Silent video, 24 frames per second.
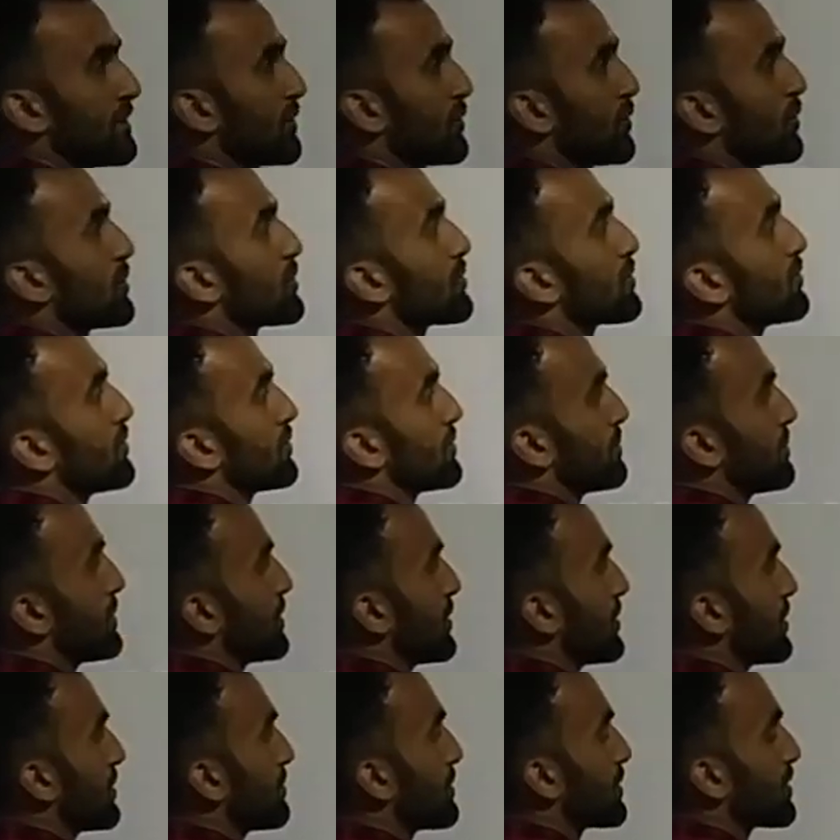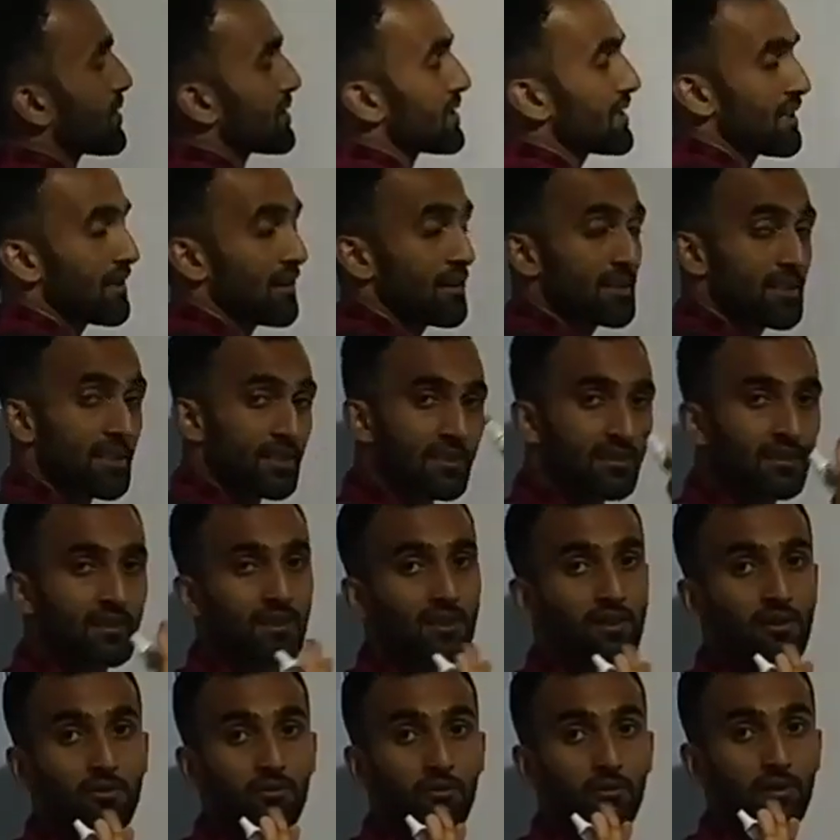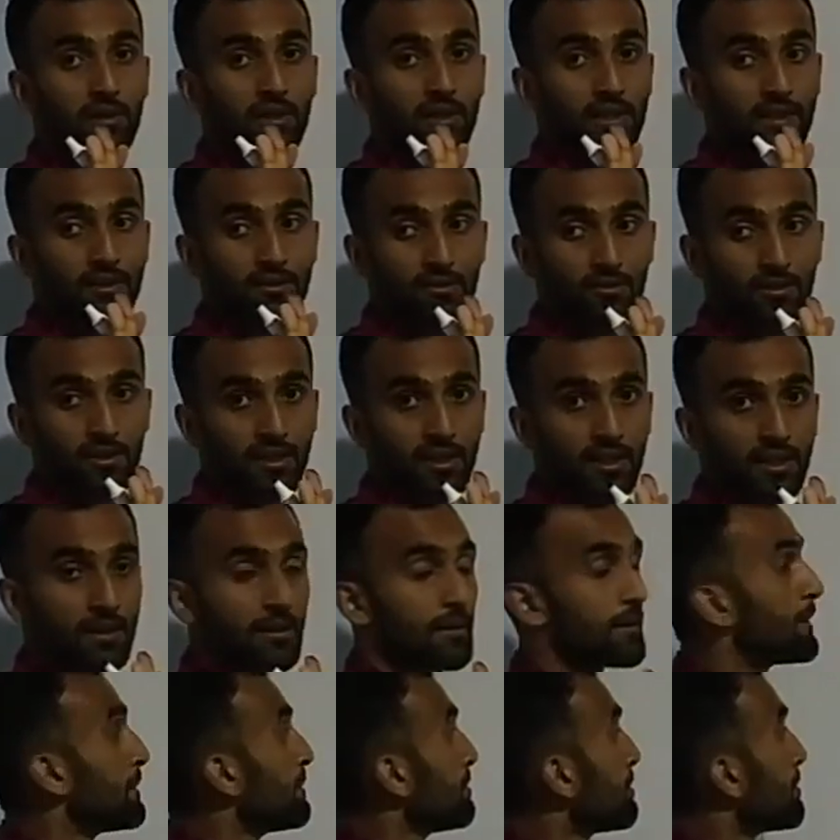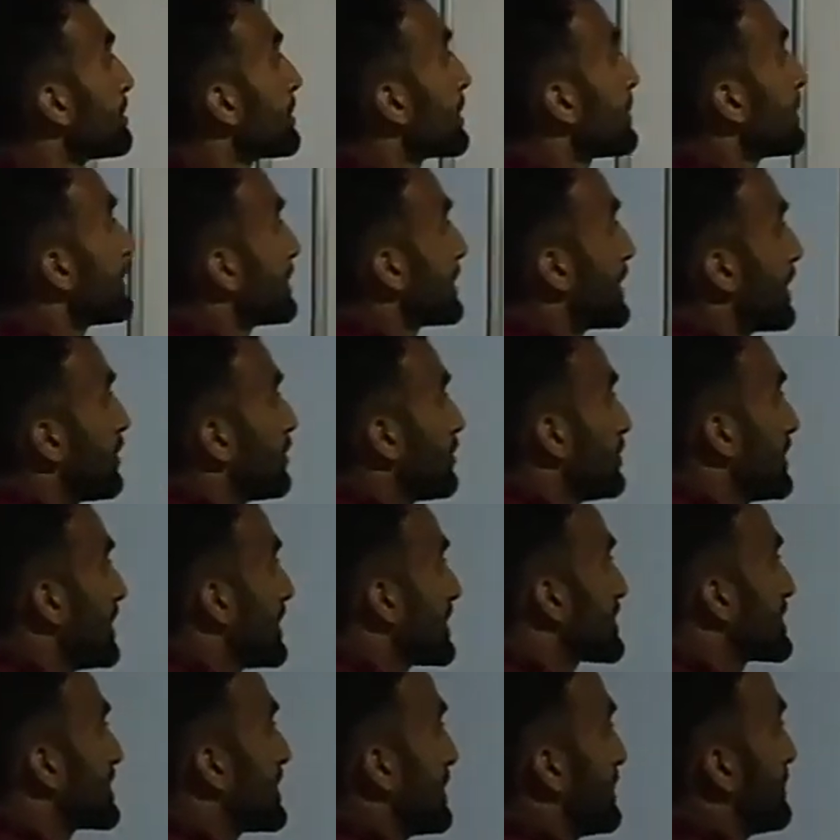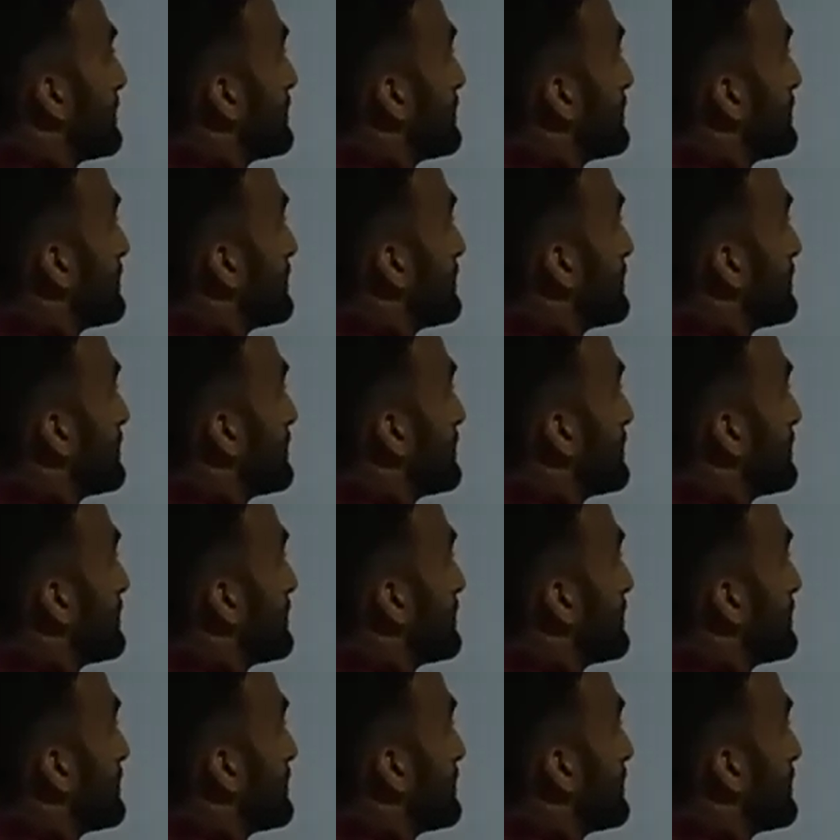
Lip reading: Don't go beyond because there are just 3 coordinates only. Now let's see.